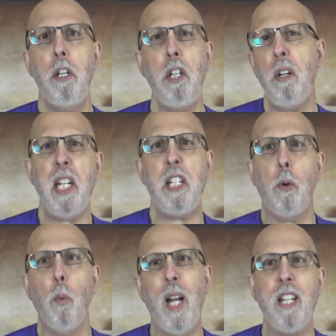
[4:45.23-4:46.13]
You don't need to
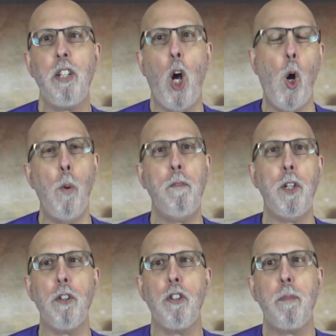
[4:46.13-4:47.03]
race home for
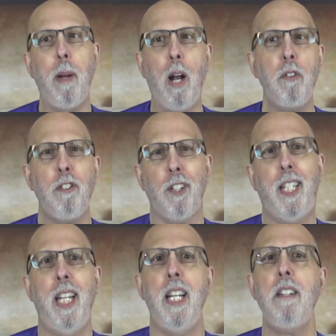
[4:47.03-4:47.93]
your spouse or
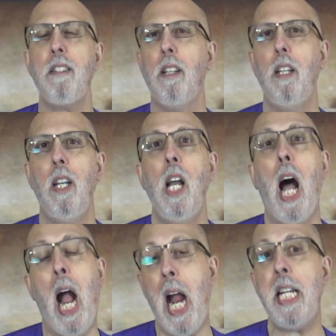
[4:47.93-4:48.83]
kids.
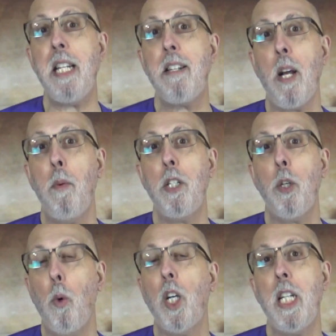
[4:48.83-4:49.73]
I need someone to
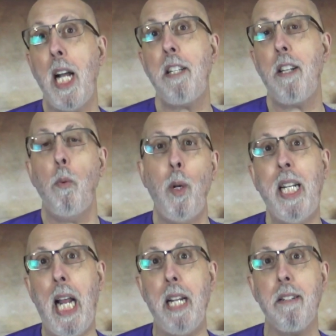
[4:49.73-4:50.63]
work nights and
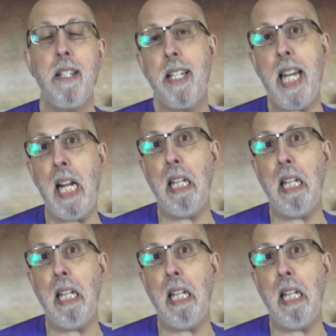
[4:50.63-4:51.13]
weekends and stay